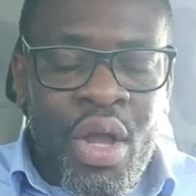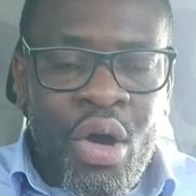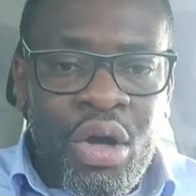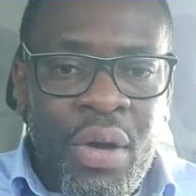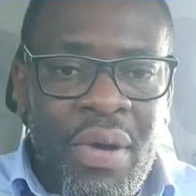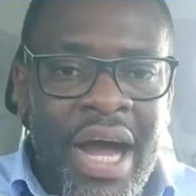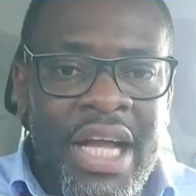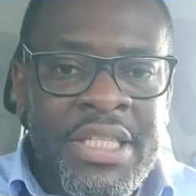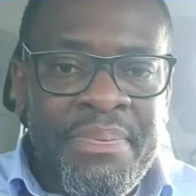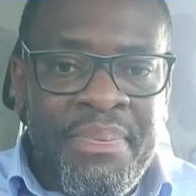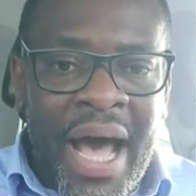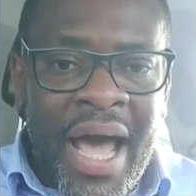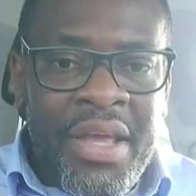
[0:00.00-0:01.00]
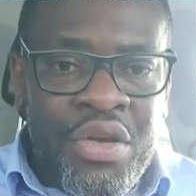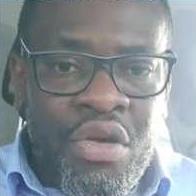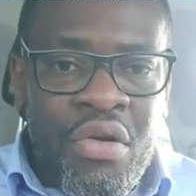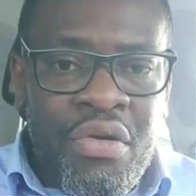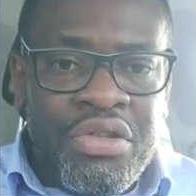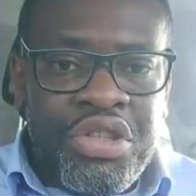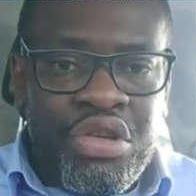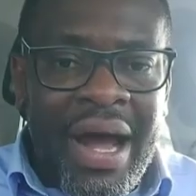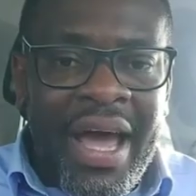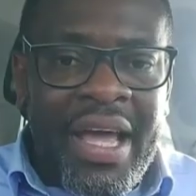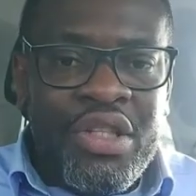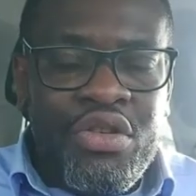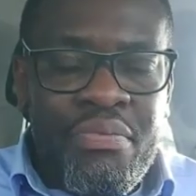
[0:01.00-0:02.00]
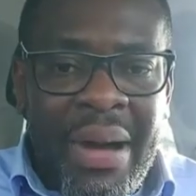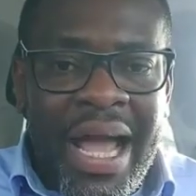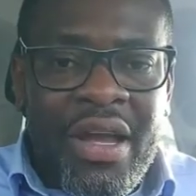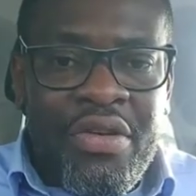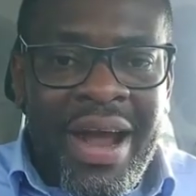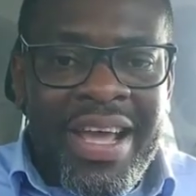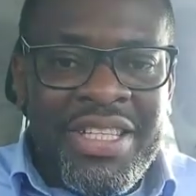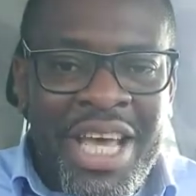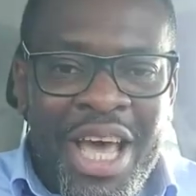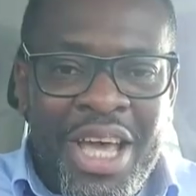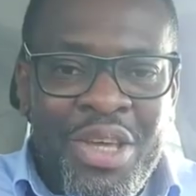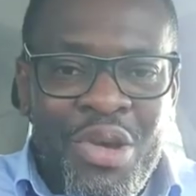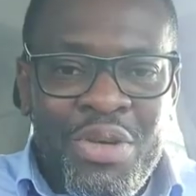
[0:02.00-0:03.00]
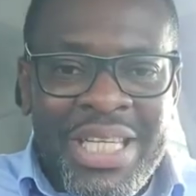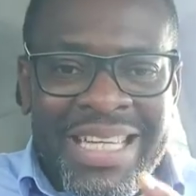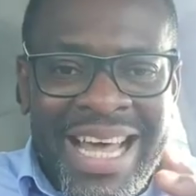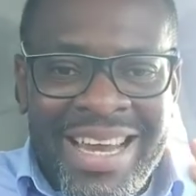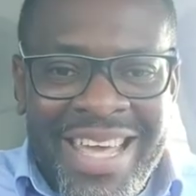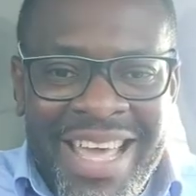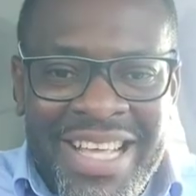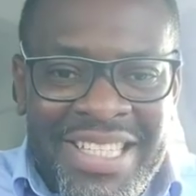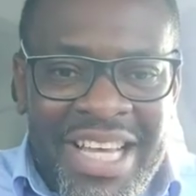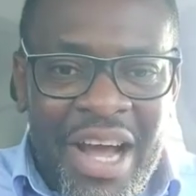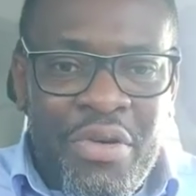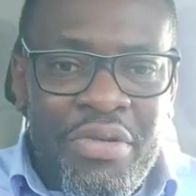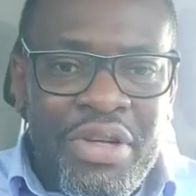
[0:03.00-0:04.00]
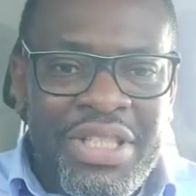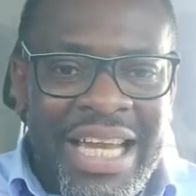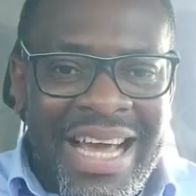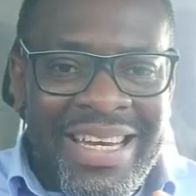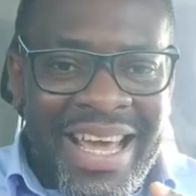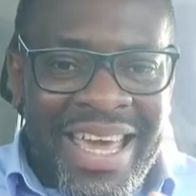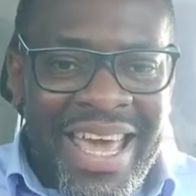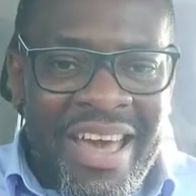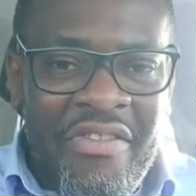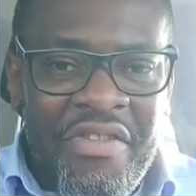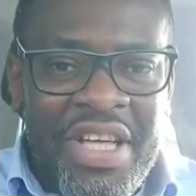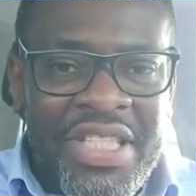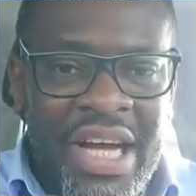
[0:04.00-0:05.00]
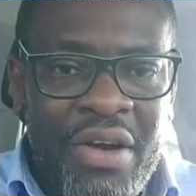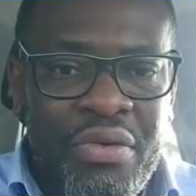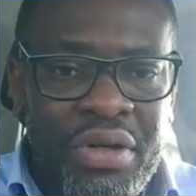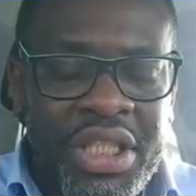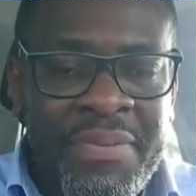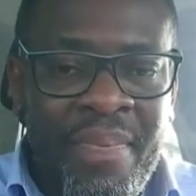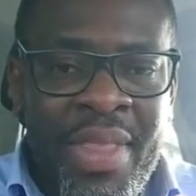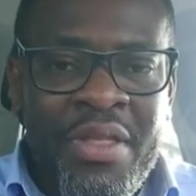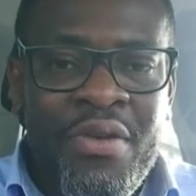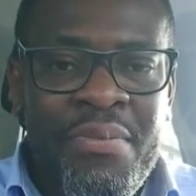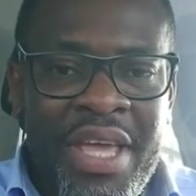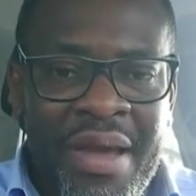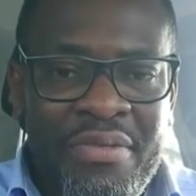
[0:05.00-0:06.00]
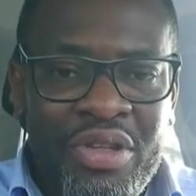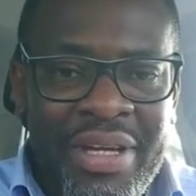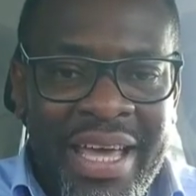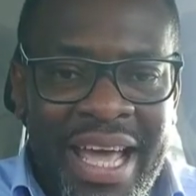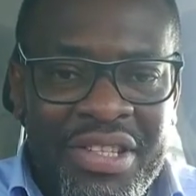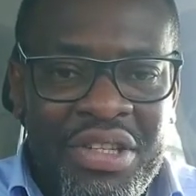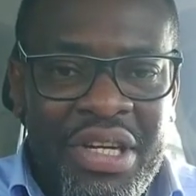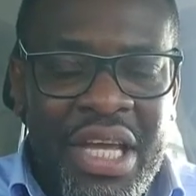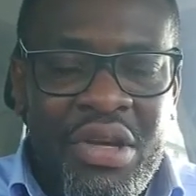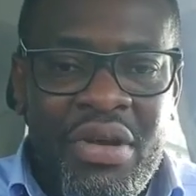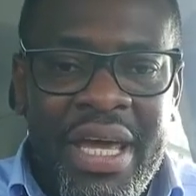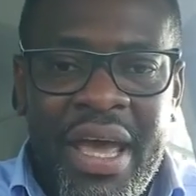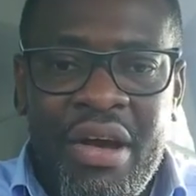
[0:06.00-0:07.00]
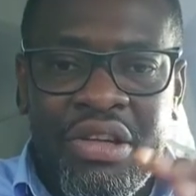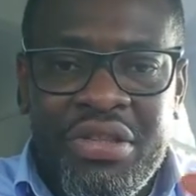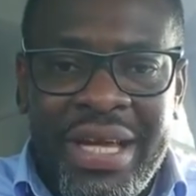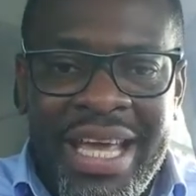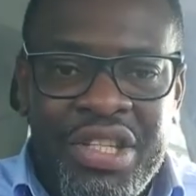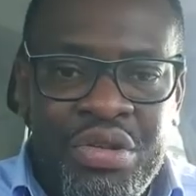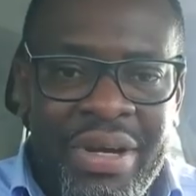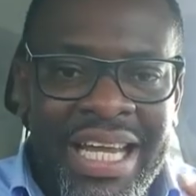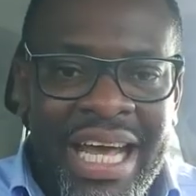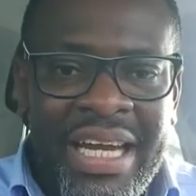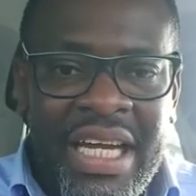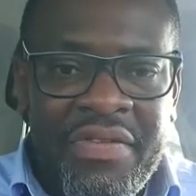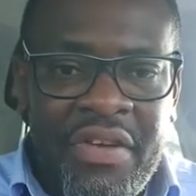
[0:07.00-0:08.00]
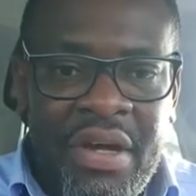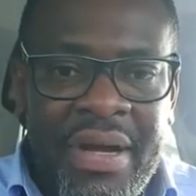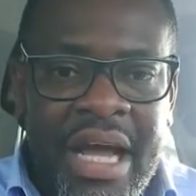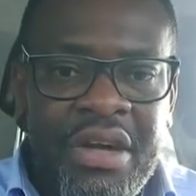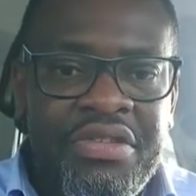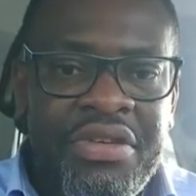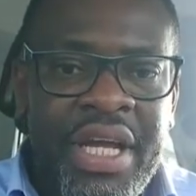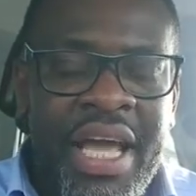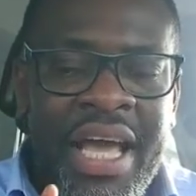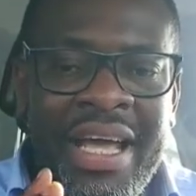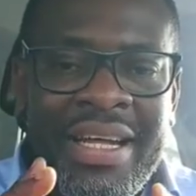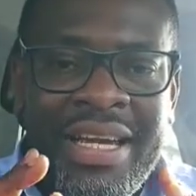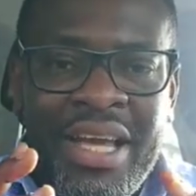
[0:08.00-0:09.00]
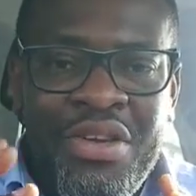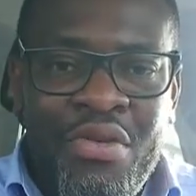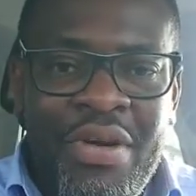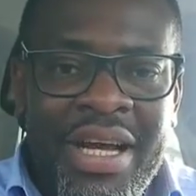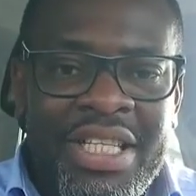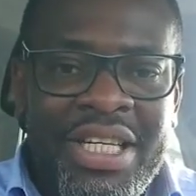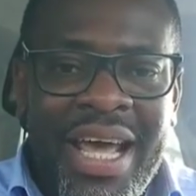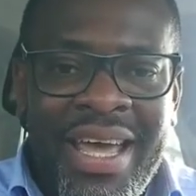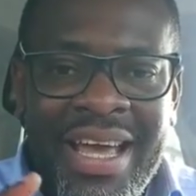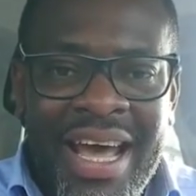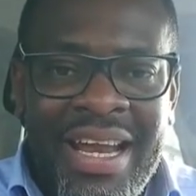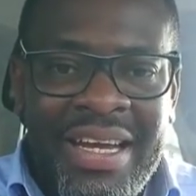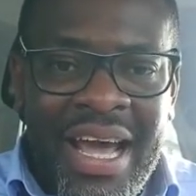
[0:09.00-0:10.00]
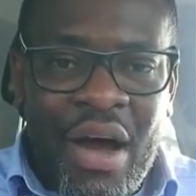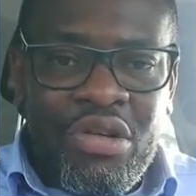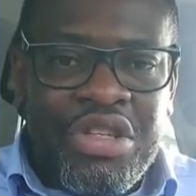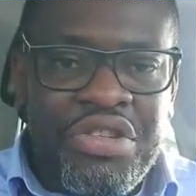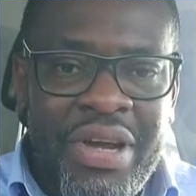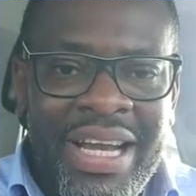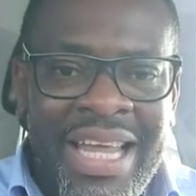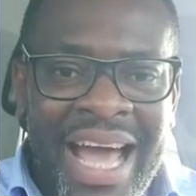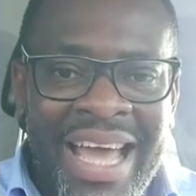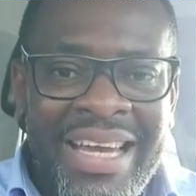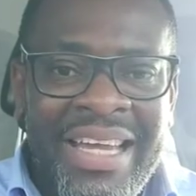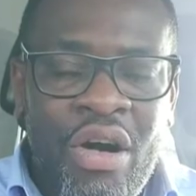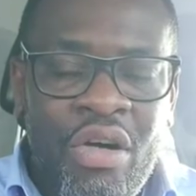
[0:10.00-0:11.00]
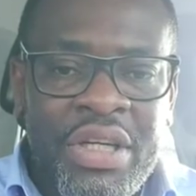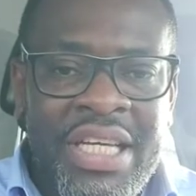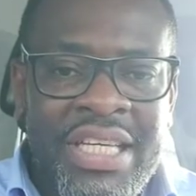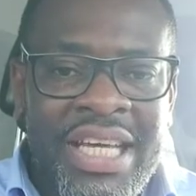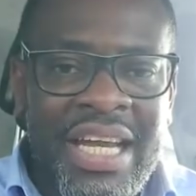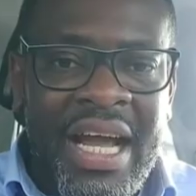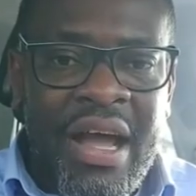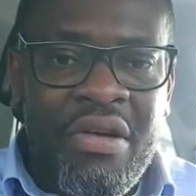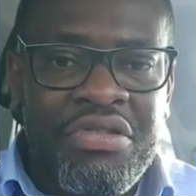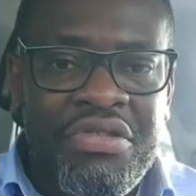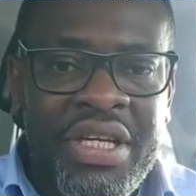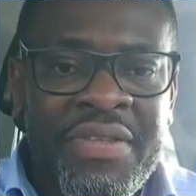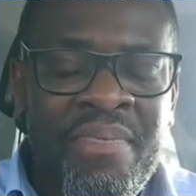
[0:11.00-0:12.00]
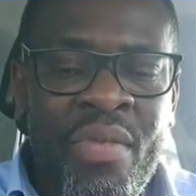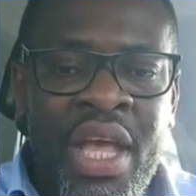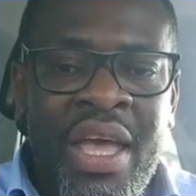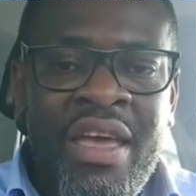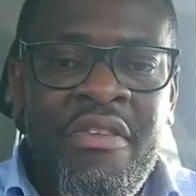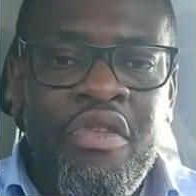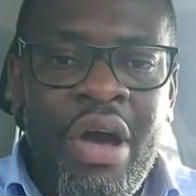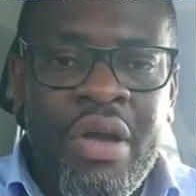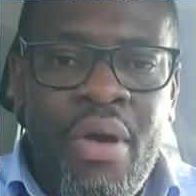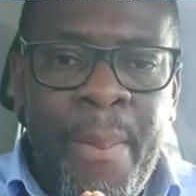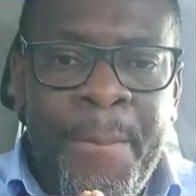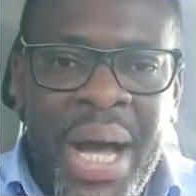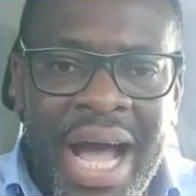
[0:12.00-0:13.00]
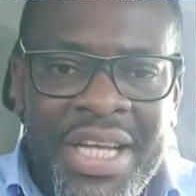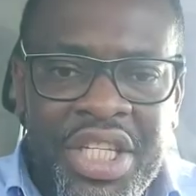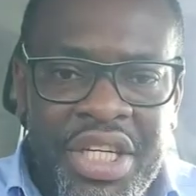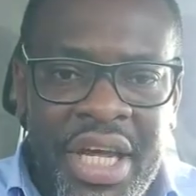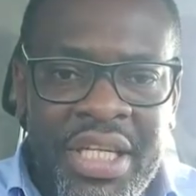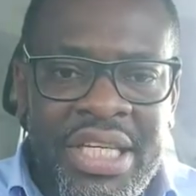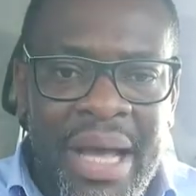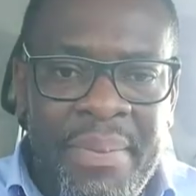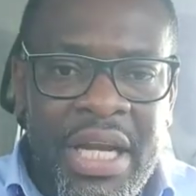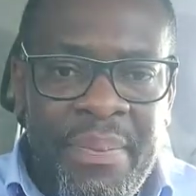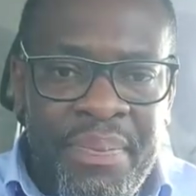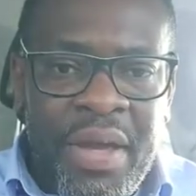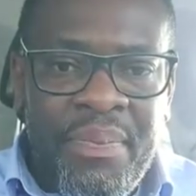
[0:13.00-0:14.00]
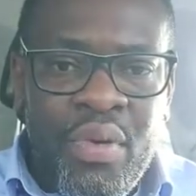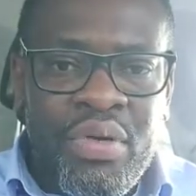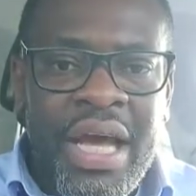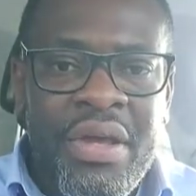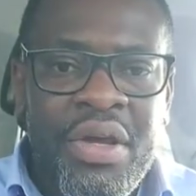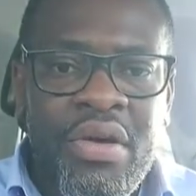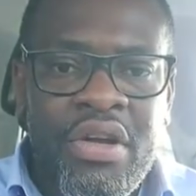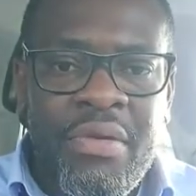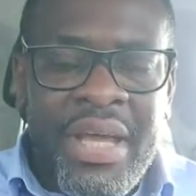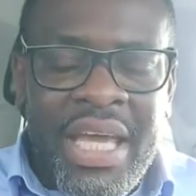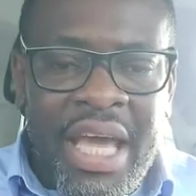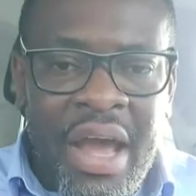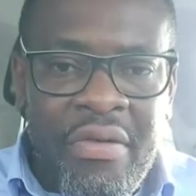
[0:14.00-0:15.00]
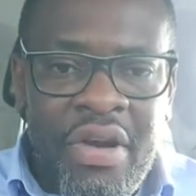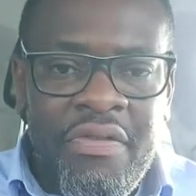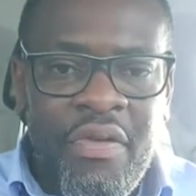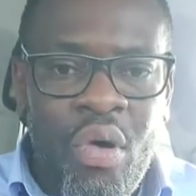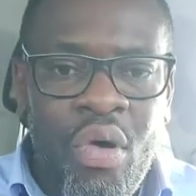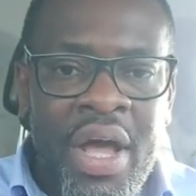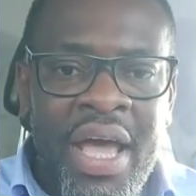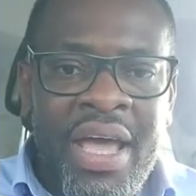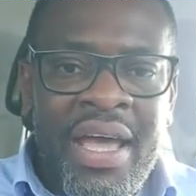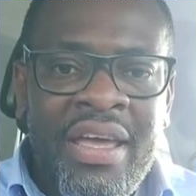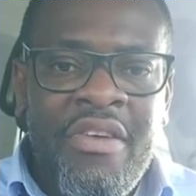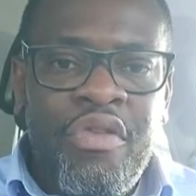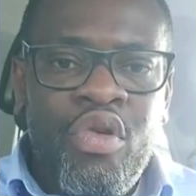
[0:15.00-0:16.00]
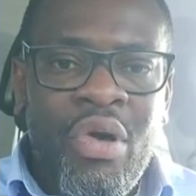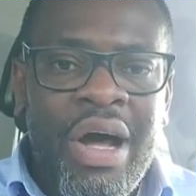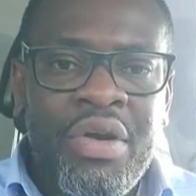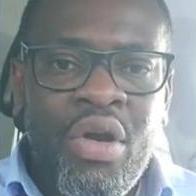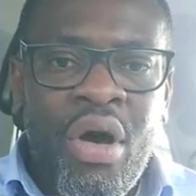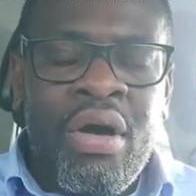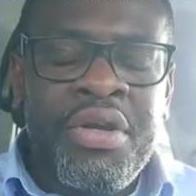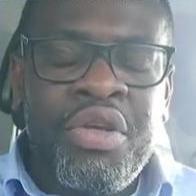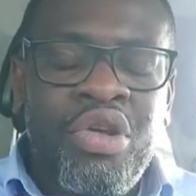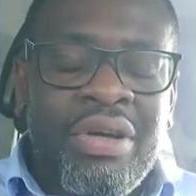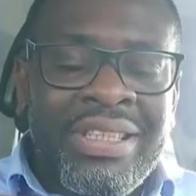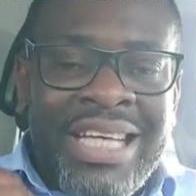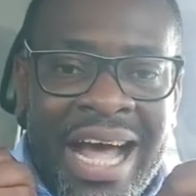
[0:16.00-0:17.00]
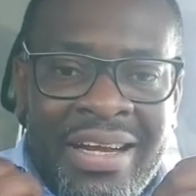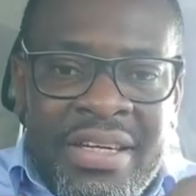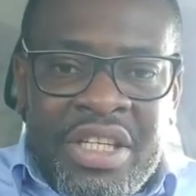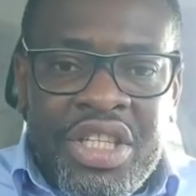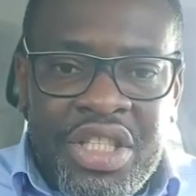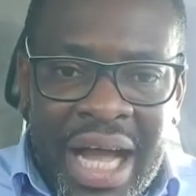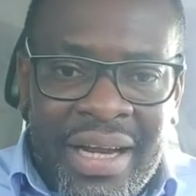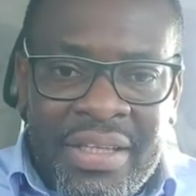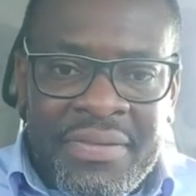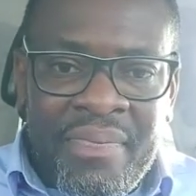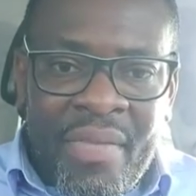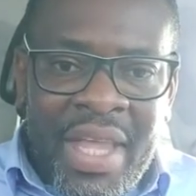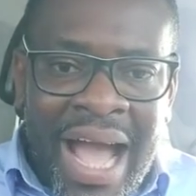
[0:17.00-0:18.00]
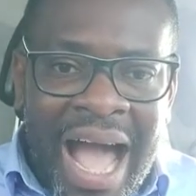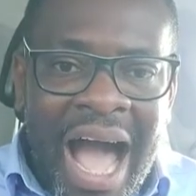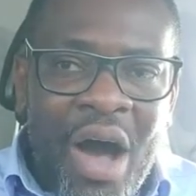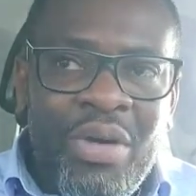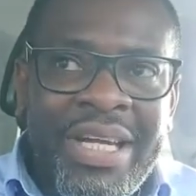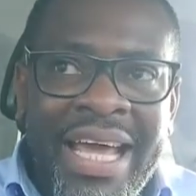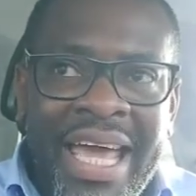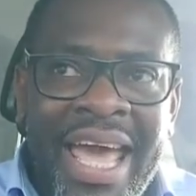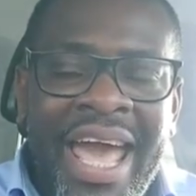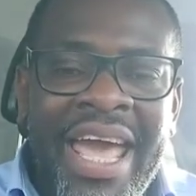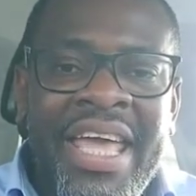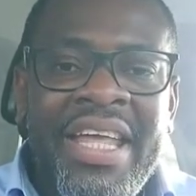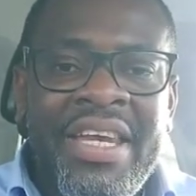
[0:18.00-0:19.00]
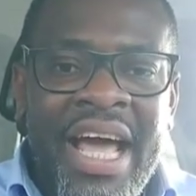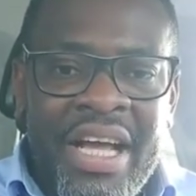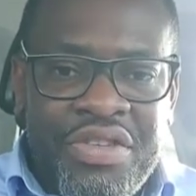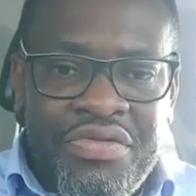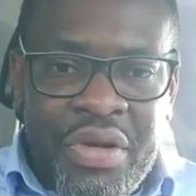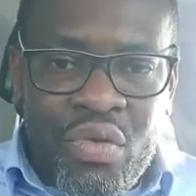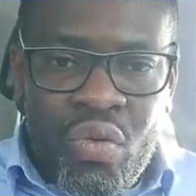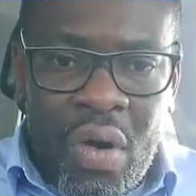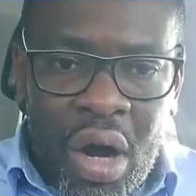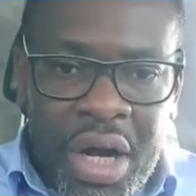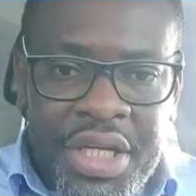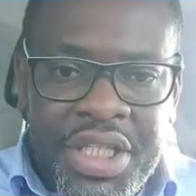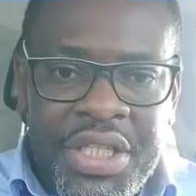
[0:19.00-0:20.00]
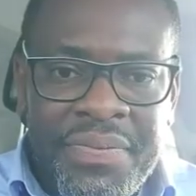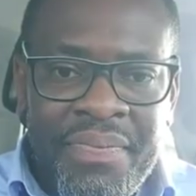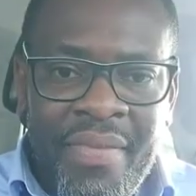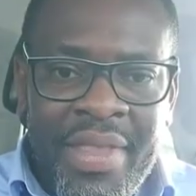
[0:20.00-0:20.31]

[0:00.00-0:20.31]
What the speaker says: Otherwise, by you trying to migrate using an easier route like the care visa route to be able to get to the UK or to get to any other developed country, the USA, Canada, Australia, and all these other countries, if you are not passionate about the people that you're going to be caring for, if you are not, you don't understand how the care industry works,